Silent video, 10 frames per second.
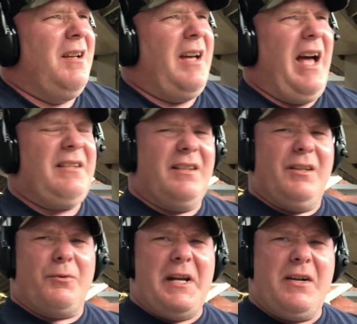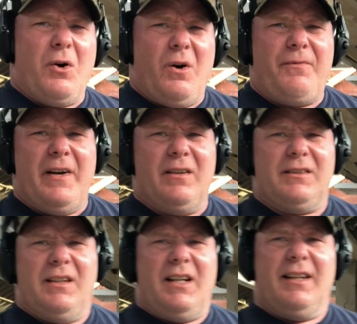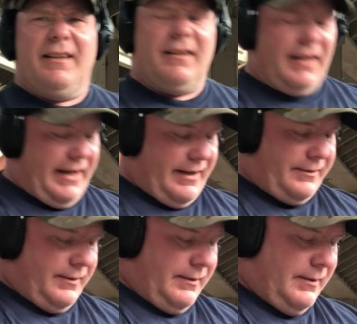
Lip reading: Actually, the recoil felt a little less.